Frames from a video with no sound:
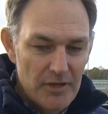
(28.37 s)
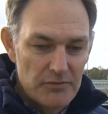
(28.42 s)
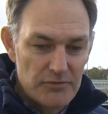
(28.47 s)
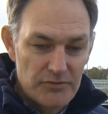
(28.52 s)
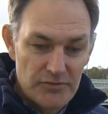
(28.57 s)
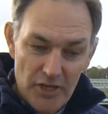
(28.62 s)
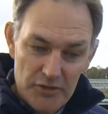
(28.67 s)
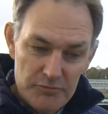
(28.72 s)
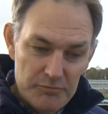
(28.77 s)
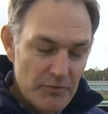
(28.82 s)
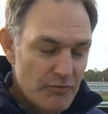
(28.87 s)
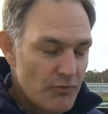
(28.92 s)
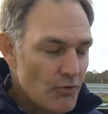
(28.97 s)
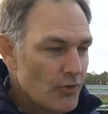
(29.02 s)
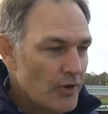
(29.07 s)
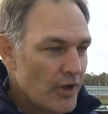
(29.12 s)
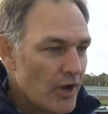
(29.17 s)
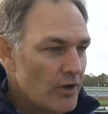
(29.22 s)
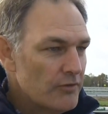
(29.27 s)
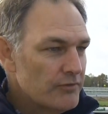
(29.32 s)
just
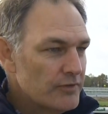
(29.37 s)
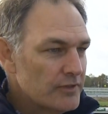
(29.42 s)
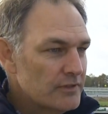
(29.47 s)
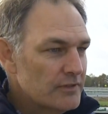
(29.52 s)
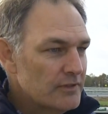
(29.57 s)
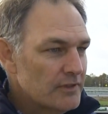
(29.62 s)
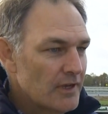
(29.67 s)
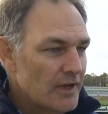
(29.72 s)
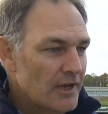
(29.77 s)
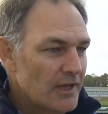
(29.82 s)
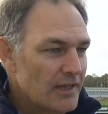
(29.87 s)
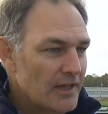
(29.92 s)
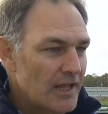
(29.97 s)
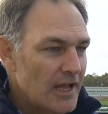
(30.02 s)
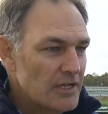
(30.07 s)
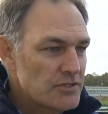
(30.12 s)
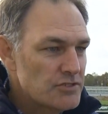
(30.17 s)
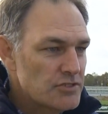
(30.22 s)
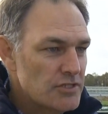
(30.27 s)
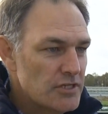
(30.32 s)
before COVID
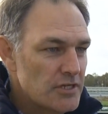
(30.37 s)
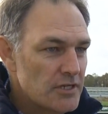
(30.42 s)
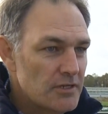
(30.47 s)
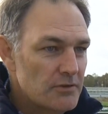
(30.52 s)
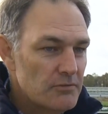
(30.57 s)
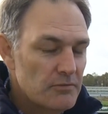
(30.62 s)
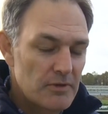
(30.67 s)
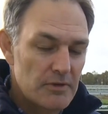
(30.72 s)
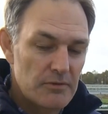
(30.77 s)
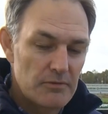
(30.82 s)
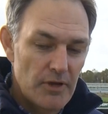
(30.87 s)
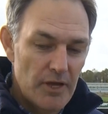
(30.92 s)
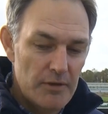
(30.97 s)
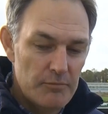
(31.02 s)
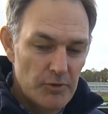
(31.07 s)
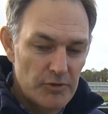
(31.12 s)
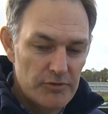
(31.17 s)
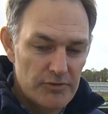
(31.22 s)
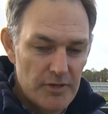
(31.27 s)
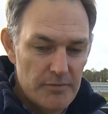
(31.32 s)
last year. I
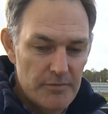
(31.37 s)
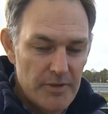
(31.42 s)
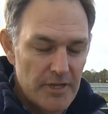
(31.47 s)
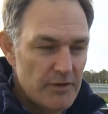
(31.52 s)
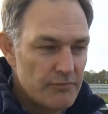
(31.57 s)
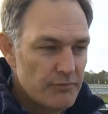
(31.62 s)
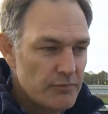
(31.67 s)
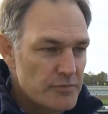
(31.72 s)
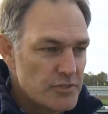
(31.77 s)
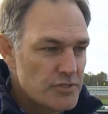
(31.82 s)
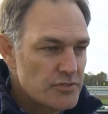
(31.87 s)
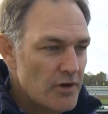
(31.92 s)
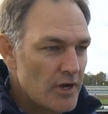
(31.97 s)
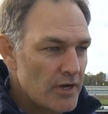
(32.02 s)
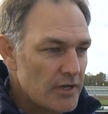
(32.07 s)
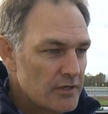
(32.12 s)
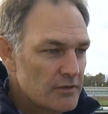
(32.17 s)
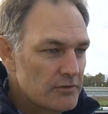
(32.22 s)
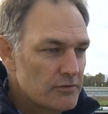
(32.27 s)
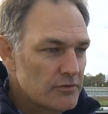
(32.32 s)
had my team out here from
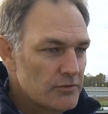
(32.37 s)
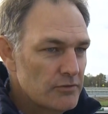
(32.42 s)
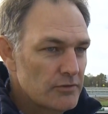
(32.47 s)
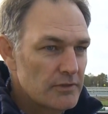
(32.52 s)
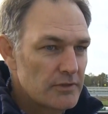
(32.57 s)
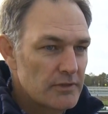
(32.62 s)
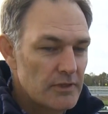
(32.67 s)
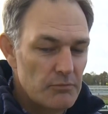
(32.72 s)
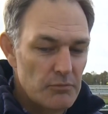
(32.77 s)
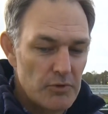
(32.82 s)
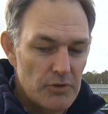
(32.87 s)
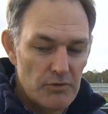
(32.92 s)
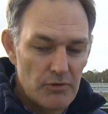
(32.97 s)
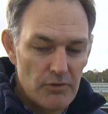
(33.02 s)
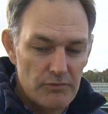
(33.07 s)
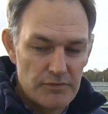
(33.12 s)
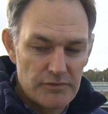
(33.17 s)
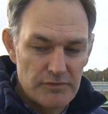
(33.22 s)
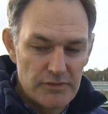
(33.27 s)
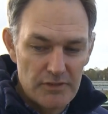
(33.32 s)
Australia to do it, and then we were
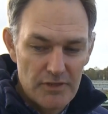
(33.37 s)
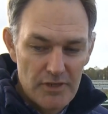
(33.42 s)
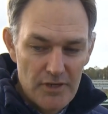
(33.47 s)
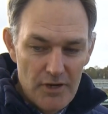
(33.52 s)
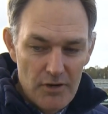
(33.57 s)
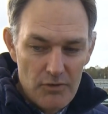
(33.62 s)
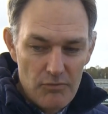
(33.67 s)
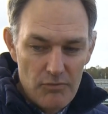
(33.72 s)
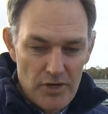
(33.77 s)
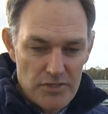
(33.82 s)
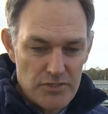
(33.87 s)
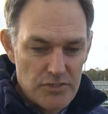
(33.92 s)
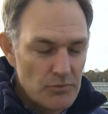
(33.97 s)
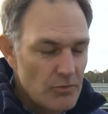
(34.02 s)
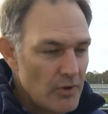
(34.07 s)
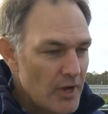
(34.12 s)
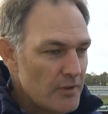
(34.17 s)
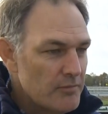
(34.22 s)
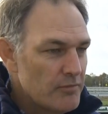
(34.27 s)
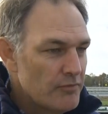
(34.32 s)
obviously rushed
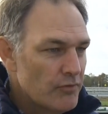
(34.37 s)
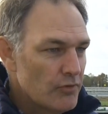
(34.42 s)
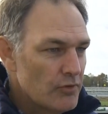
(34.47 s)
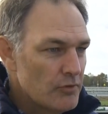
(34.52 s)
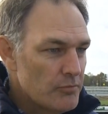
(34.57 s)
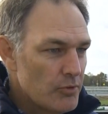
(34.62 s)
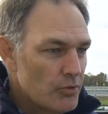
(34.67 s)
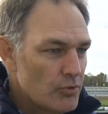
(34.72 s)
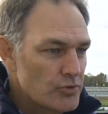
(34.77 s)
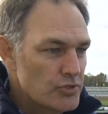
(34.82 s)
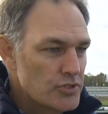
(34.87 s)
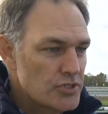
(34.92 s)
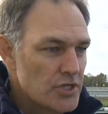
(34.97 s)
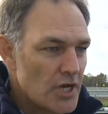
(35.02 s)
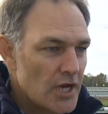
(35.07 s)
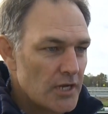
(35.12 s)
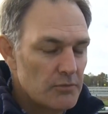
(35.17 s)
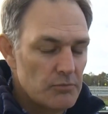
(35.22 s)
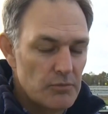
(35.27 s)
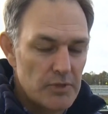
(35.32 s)
away before the borders
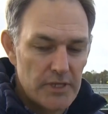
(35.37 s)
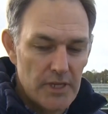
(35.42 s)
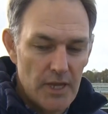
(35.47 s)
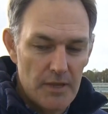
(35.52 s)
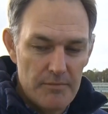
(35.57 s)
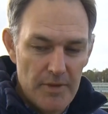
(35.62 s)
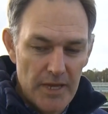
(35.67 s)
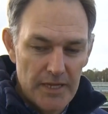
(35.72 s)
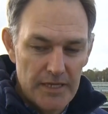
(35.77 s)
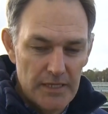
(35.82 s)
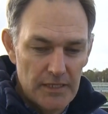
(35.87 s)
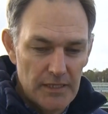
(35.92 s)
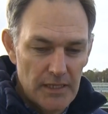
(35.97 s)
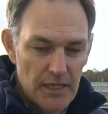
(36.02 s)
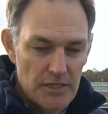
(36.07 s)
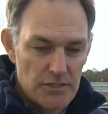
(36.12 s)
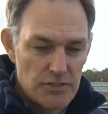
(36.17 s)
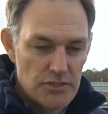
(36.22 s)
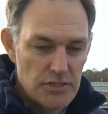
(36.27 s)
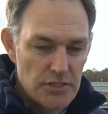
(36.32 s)
shut. We came back in
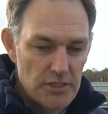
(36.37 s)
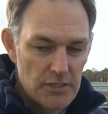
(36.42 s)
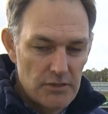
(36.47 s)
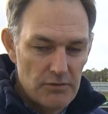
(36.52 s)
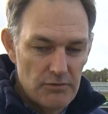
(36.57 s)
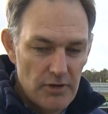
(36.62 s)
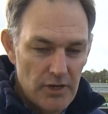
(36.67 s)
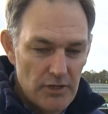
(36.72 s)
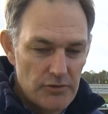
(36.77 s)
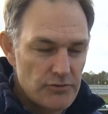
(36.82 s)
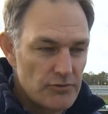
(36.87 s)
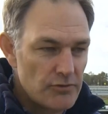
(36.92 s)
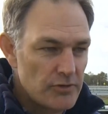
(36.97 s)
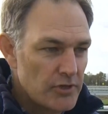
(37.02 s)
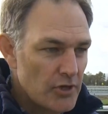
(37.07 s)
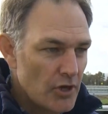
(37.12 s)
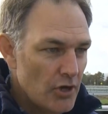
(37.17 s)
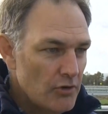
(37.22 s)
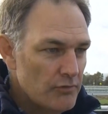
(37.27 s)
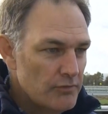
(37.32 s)
last year
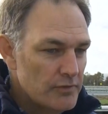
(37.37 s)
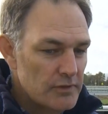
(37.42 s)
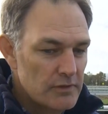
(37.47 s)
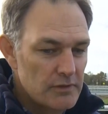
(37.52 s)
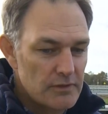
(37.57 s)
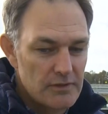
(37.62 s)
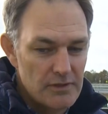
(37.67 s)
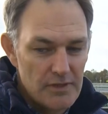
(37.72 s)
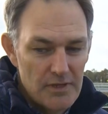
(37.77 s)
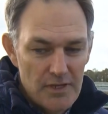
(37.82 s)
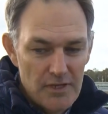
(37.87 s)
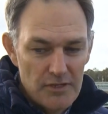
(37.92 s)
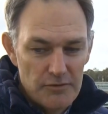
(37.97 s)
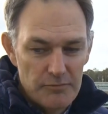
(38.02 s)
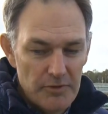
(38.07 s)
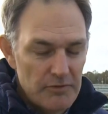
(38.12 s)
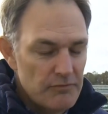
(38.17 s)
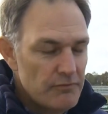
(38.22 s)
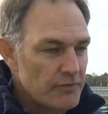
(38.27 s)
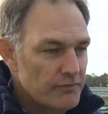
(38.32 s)
during COVID and
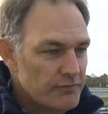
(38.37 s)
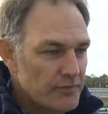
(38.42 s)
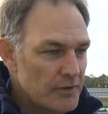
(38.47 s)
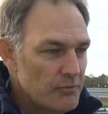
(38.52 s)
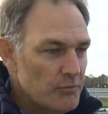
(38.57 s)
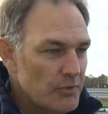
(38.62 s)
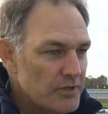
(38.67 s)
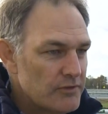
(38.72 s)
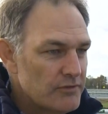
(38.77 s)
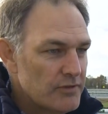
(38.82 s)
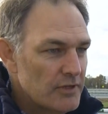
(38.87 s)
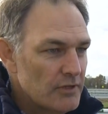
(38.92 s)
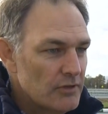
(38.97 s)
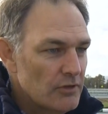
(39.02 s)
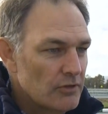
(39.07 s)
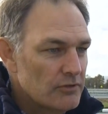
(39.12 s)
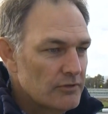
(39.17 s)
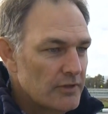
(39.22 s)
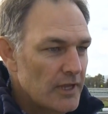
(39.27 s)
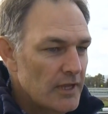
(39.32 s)
spent 15 weeks here
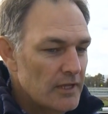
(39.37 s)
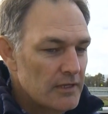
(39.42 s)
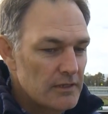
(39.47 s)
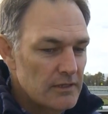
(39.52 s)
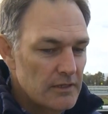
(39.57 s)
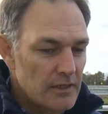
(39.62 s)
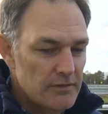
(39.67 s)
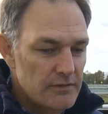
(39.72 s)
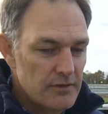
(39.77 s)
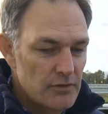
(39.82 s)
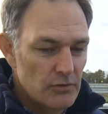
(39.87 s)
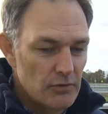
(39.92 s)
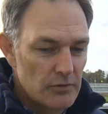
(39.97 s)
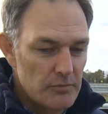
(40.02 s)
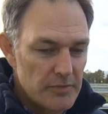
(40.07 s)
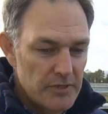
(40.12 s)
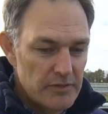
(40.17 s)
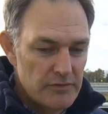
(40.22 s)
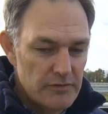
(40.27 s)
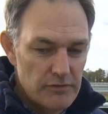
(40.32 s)
locked down and did all
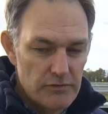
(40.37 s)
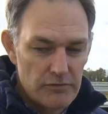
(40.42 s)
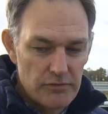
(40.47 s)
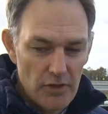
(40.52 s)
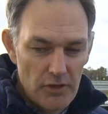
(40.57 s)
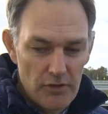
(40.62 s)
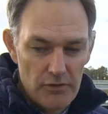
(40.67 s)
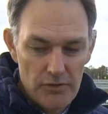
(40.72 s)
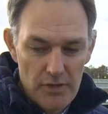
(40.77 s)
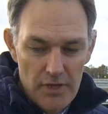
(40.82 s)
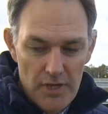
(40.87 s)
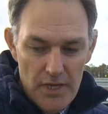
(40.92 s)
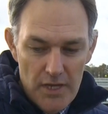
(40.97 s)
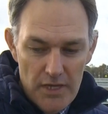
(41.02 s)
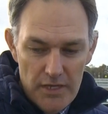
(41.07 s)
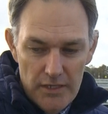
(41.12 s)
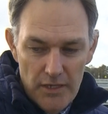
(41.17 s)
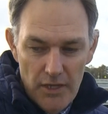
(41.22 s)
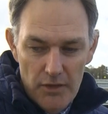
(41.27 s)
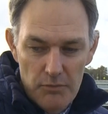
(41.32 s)
the mixing. So,
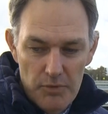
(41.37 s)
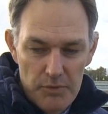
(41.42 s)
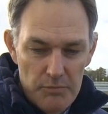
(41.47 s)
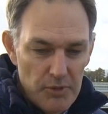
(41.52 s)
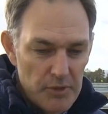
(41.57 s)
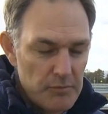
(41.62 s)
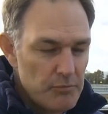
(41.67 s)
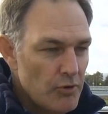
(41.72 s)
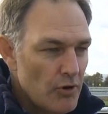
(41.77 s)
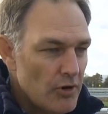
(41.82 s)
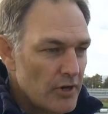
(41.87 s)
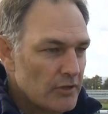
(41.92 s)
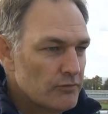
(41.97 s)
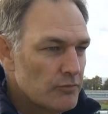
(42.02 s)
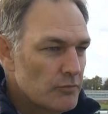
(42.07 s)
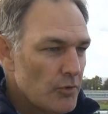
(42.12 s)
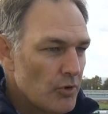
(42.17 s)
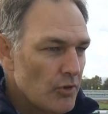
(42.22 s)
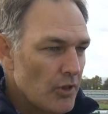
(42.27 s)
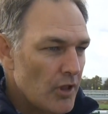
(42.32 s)
you know, we bring products
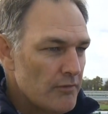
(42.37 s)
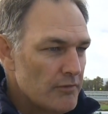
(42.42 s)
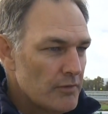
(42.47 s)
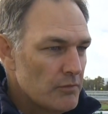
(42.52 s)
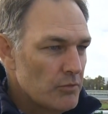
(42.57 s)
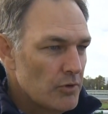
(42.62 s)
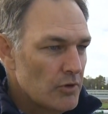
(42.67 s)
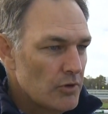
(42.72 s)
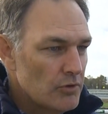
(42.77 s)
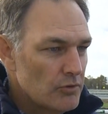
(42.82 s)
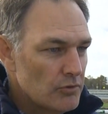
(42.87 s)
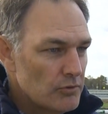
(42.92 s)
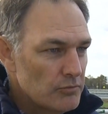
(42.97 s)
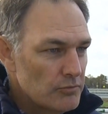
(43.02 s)
from all over the world,